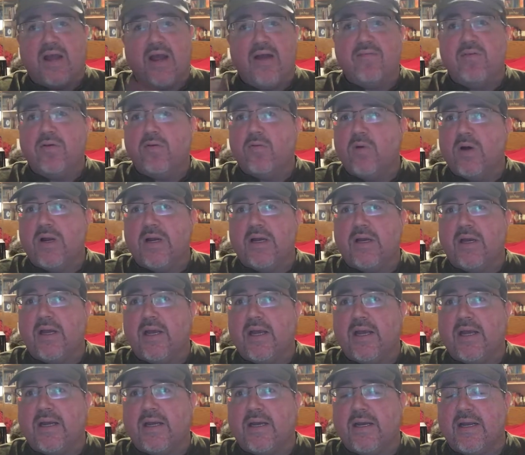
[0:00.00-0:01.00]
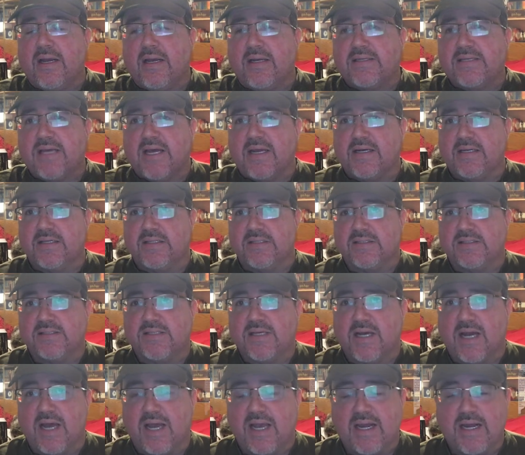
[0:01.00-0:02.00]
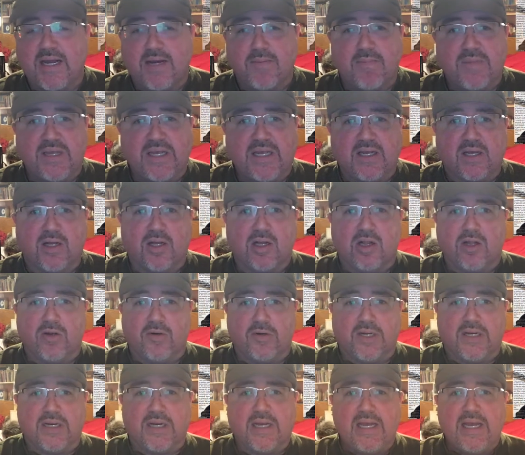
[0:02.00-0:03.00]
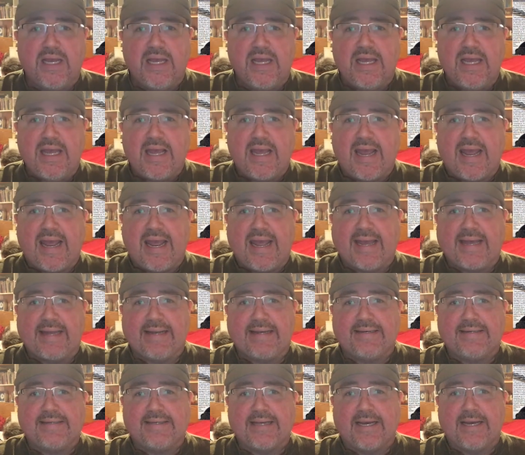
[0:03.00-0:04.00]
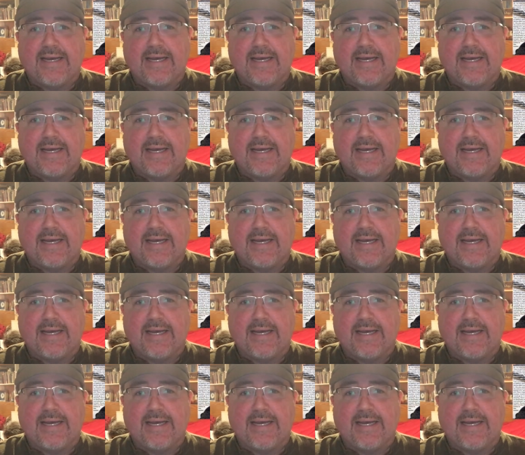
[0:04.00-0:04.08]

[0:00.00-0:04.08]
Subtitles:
everyone in attendance tonight, me included, and